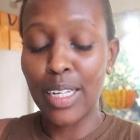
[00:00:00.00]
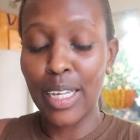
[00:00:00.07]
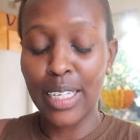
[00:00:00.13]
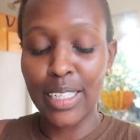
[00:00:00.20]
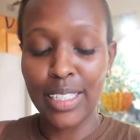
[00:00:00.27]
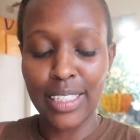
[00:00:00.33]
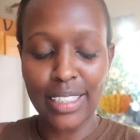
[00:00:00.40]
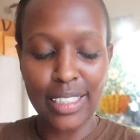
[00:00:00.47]

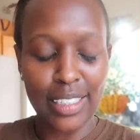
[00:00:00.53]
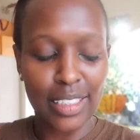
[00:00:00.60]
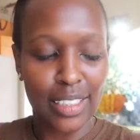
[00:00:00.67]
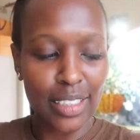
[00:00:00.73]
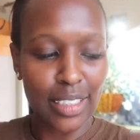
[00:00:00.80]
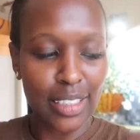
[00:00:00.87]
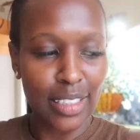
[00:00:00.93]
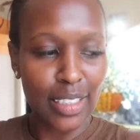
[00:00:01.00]
like
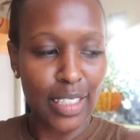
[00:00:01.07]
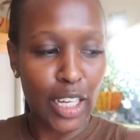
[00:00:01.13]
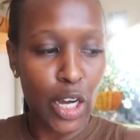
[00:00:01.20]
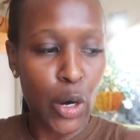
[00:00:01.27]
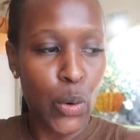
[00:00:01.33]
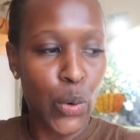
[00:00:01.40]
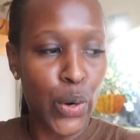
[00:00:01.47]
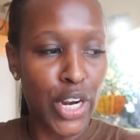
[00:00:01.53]

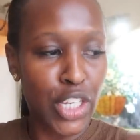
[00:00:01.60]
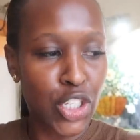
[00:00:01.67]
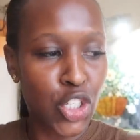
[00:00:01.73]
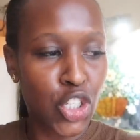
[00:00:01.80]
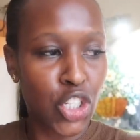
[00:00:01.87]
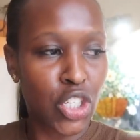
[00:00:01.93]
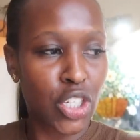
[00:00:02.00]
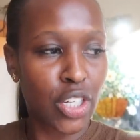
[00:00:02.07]
a
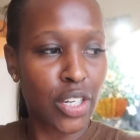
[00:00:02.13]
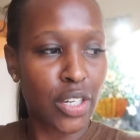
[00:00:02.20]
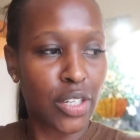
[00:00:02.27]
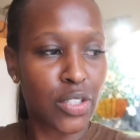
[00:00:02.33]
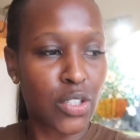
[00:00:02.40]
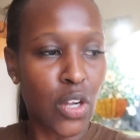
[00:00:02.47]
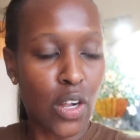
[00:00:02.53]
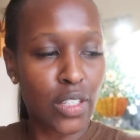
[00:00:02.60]
rich
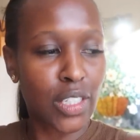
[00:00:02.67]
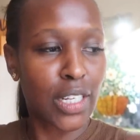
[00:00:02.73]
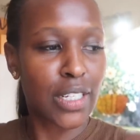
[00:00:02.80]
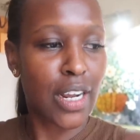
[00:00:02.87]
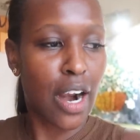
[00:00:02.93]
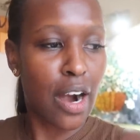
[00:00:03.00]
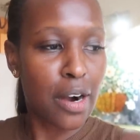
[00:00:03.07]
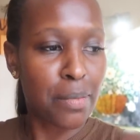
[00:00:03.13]

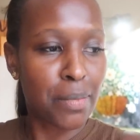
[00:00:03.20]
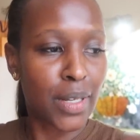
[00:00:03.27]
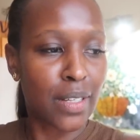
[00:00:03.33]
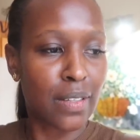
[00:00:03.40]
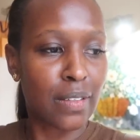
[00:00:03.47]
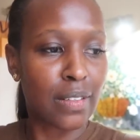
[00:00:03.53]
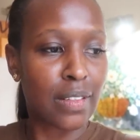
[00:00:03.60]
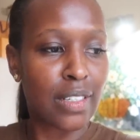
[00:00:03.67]
salted
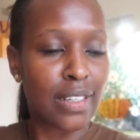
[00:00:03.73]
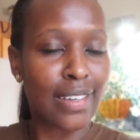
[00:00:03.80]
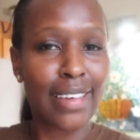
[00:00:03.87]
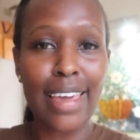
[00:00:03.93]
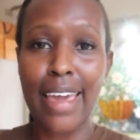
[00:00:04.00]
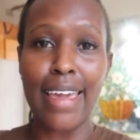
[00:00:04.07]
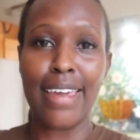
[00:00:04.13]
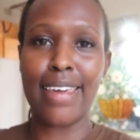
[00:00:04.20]
caramel
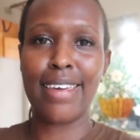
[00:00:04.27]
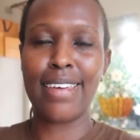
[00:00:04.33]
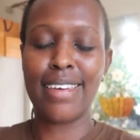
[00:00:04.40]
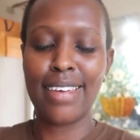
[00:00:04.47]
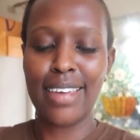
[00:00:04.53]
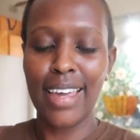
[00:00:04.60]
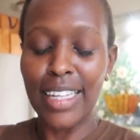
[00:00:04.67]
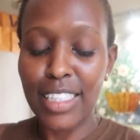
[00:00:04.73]
cake.
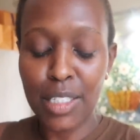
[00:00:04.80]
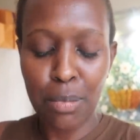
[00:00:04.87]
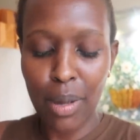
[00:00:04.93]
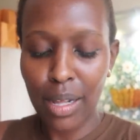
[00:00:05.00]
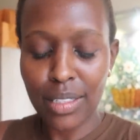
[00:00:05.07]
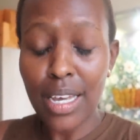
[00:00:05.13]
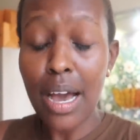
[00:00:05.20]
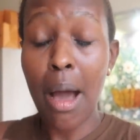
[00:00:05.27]
It
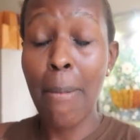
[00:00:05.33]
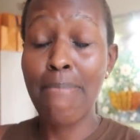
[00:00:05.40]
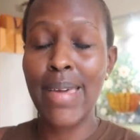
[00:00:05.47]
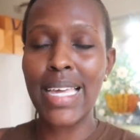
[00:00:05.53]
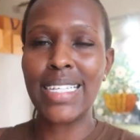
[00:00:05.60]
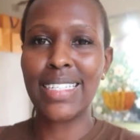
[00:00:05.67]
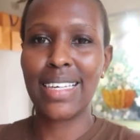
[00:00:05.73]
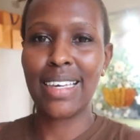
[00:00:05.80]
smelled
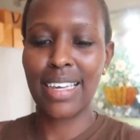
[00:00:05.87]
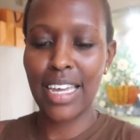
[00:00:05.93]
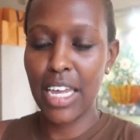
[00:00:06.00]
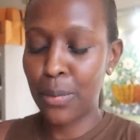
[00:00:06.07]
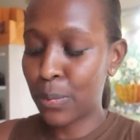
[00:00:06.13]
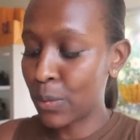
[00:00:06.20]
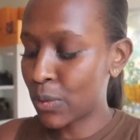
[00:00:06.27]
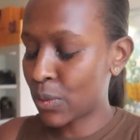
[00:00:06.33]
amazing.
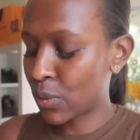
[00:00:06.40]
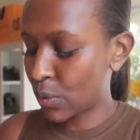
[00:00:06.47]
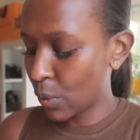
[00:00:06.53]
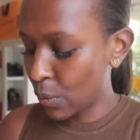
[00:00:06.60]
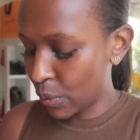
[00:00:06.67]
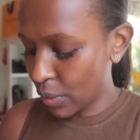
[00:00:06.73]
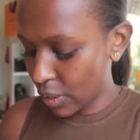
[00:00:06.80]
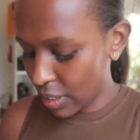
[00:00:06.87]
It was
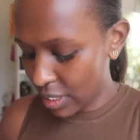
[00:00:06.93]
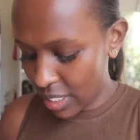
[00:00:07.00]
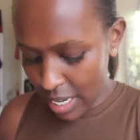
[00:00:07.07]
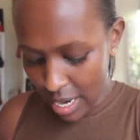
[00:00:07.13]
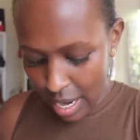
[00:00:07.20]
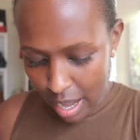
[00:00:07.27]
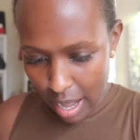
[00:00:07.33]
so good.